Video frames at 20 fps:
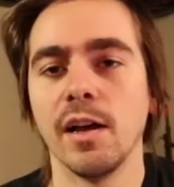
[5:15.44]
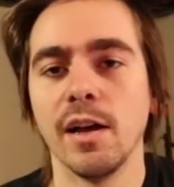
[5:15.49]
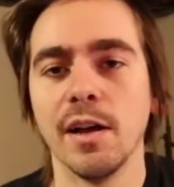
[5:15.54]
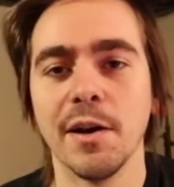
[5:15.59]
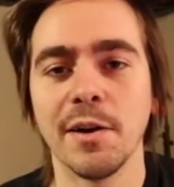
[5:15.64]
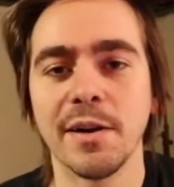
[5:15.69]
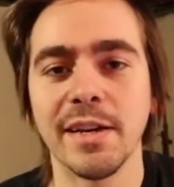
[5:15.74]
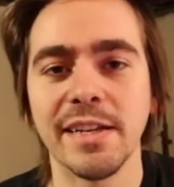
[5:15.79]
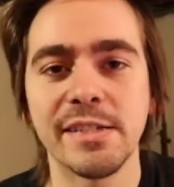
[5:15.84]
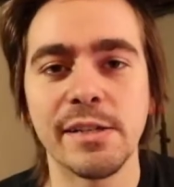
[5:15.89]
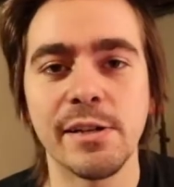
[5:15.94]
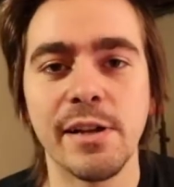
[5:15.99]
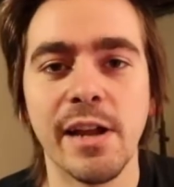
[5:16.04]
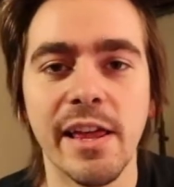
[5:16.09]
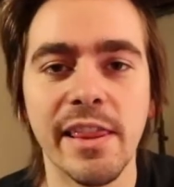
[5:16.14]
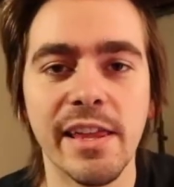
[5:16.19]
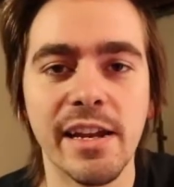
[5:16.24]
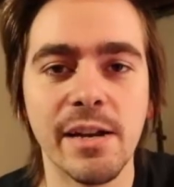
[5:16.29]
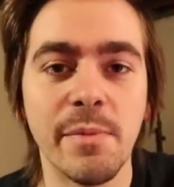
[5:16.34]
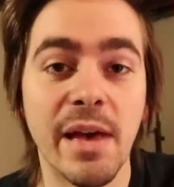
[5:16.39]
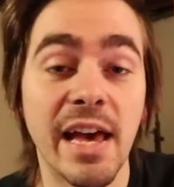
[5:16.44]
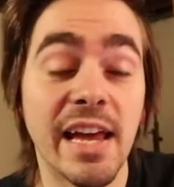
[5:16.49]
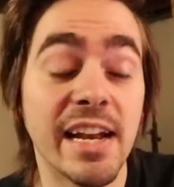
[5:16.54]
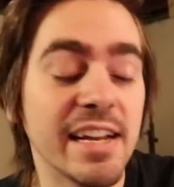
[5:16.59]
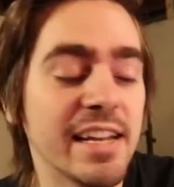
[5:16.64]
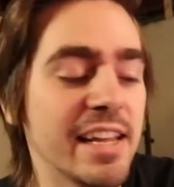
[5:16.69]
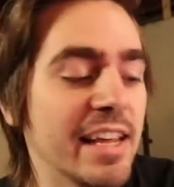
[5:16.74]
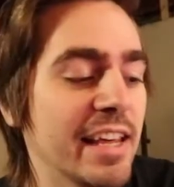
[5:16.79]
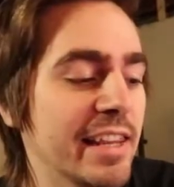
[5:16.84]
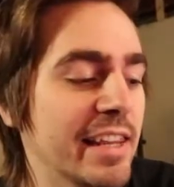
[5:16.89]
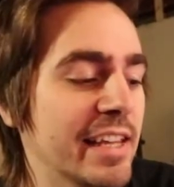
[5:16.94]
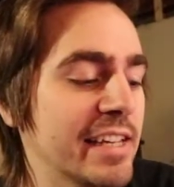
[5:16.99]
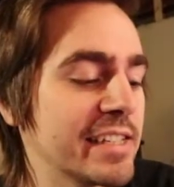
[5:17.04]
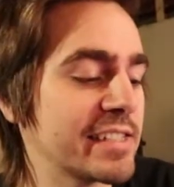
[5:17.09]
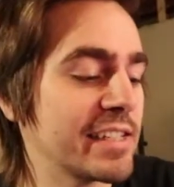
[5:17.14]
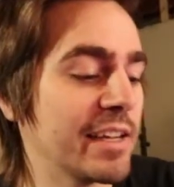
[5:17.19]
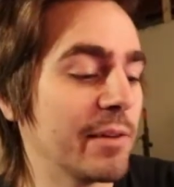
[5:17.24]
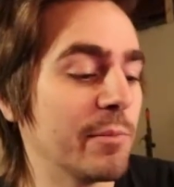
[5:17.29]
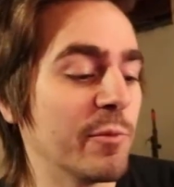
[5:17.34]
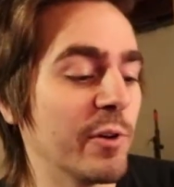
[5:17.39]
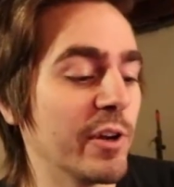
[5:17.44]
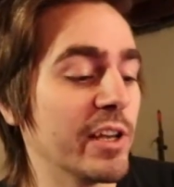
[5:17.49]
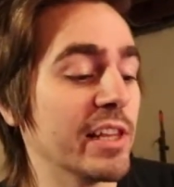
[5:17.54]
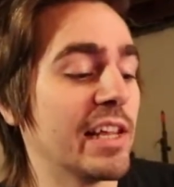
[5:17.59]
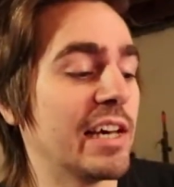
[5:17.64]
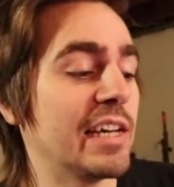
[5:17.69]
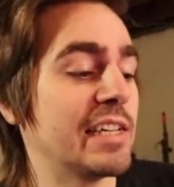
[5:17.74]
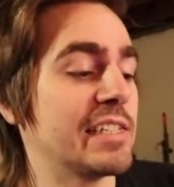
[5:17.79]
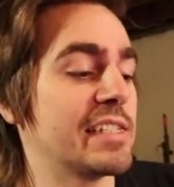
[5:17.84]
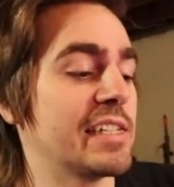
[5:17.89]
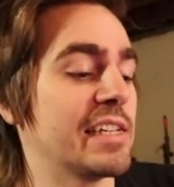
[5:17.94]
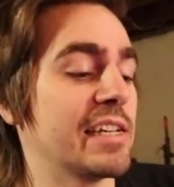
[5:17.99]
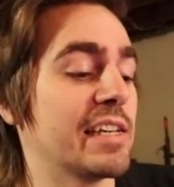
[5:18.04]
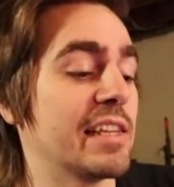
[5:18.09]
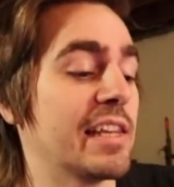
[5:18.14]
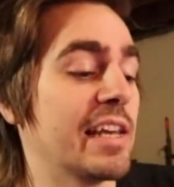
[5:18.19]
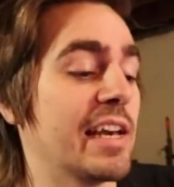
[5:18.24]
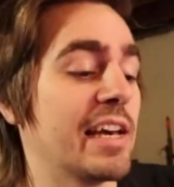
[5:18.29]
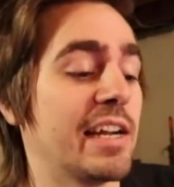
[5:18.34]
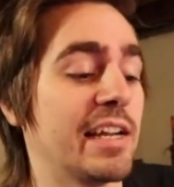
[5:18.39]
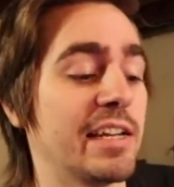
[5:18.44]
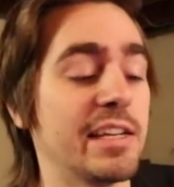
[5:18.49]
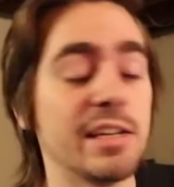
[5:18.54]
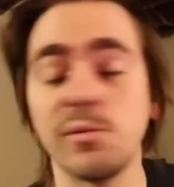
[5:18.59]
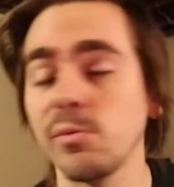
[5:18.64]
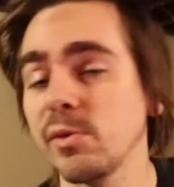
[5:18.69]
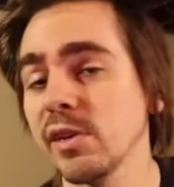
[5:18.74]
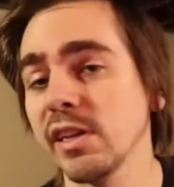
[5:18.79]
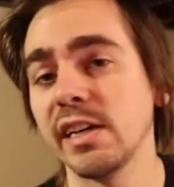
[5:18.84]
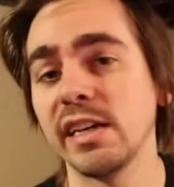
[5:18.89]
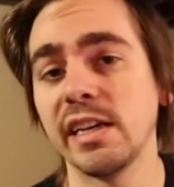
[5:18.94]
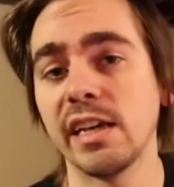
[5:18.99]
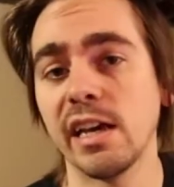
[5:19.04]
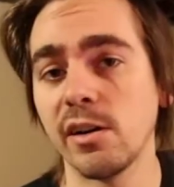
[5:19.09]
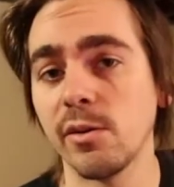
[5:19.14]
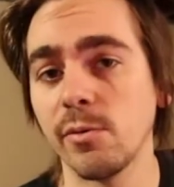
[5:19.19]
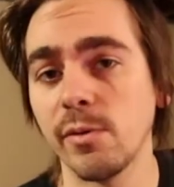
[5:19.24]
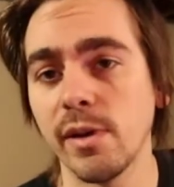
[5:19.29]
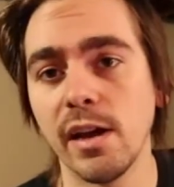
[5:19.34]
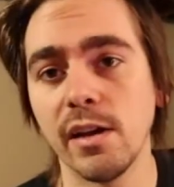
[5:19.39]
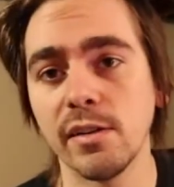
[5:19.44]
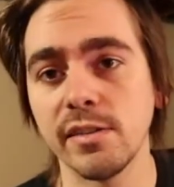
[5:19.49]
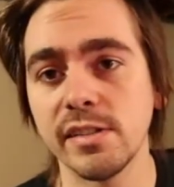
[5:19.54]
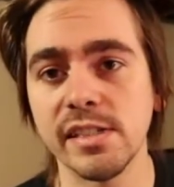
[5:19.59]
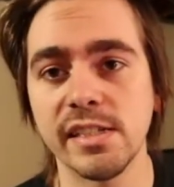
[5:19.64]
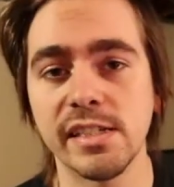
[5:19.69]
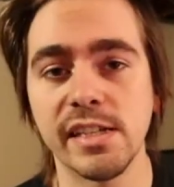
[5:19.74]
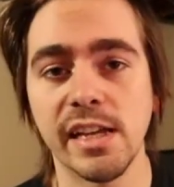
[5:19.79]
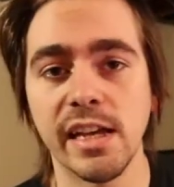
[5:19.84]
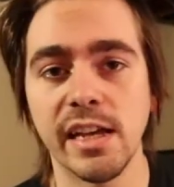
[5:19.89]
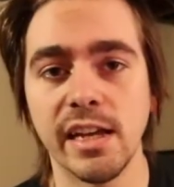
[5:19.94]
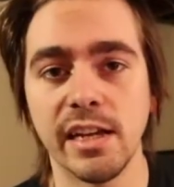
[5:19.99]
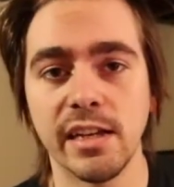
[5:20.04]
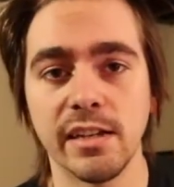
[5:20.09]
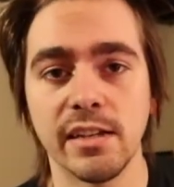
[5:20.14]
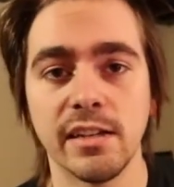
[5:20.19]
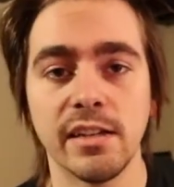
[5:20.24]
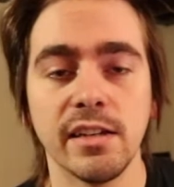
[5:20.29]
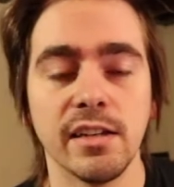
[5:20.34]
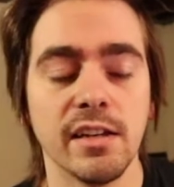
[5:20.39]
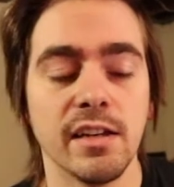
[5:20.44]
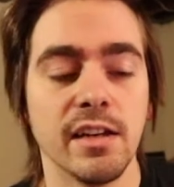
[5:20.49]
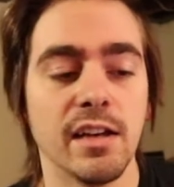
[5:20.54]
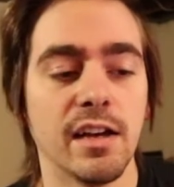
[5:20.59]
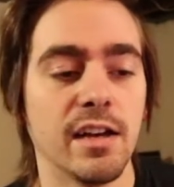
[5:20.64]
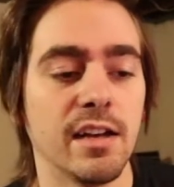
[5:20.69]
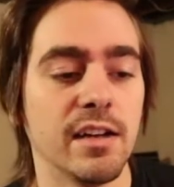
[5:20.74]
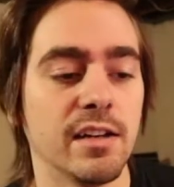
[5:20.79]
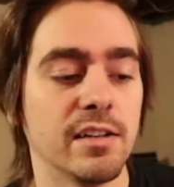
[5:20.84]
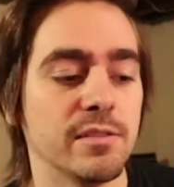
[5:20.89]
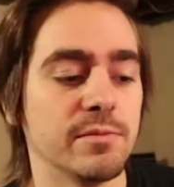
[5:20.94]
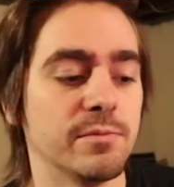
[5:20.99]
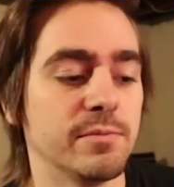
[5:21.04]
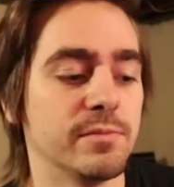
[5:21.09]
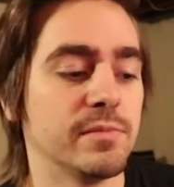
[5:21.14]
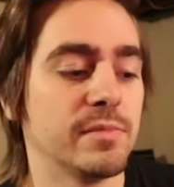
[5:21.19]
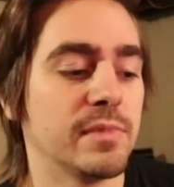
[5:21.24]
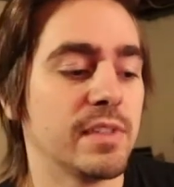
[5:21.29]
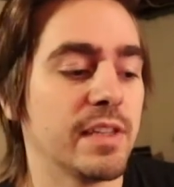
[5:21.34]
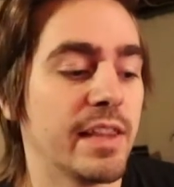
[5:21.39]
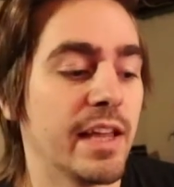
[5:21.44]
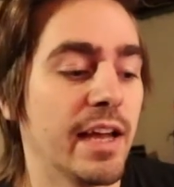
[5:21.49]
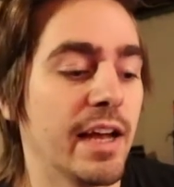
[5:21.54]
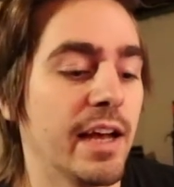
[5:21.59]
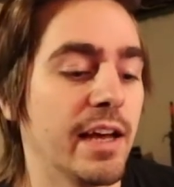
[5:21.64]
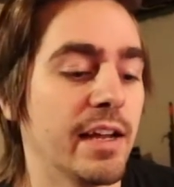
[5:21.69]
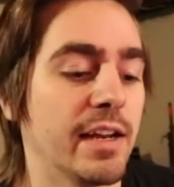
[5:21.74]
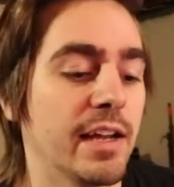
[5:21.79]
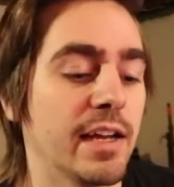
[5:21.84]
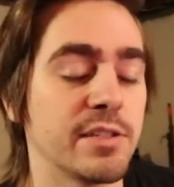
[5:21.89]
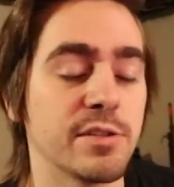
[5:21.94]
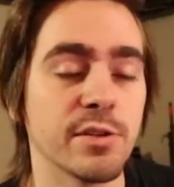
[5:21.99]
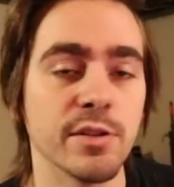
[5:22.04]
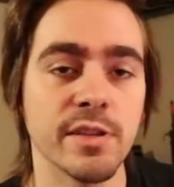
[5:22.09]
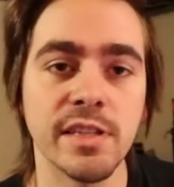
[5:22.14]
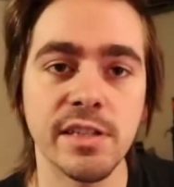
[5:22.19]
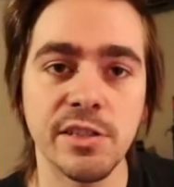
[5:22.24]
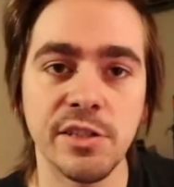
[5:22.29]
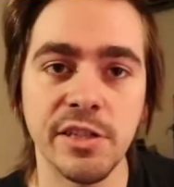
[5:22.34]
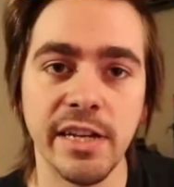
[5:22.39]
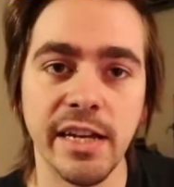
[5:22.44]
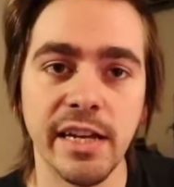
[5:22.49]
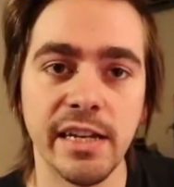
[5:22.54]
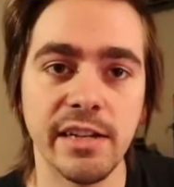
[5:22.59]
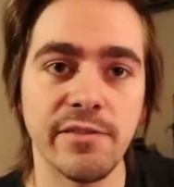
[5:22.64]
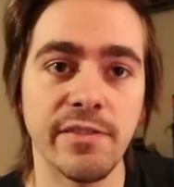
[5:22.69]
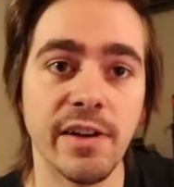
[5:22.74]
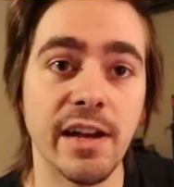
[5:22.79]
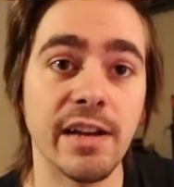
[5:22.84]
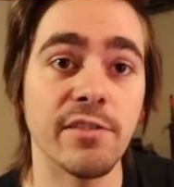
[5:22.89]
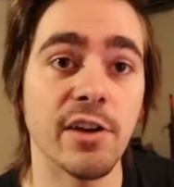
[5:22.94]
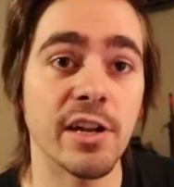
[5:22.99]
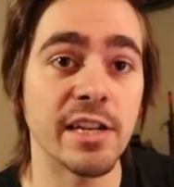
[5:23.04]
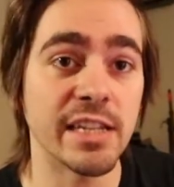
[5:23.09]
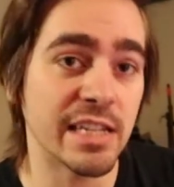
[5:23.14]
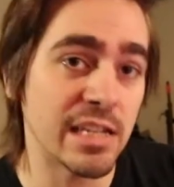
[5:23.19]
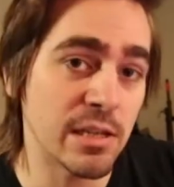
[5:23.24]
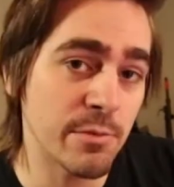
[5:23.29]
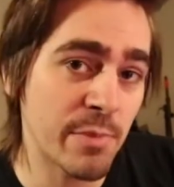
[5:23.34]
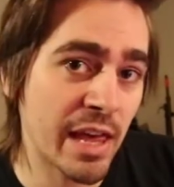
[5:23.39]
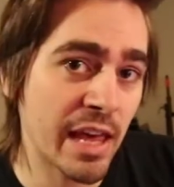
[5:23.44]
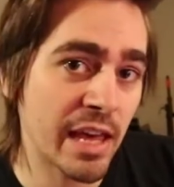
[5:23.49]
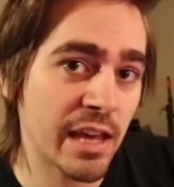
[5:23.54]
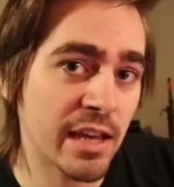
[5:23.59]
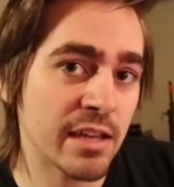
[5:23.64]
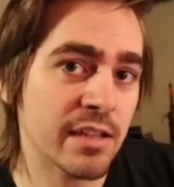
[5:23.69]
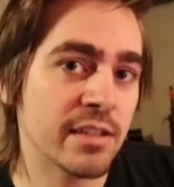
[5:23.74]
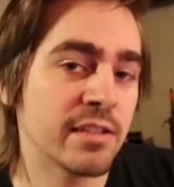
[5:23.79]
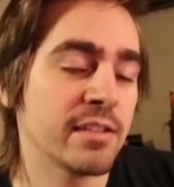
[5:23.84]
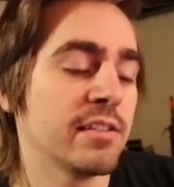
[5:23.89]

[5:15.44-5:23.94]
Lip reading: Okay, so now that I'm editing this, I'm realizing that I didn't really get around to saying that I sold the G85 on eBay,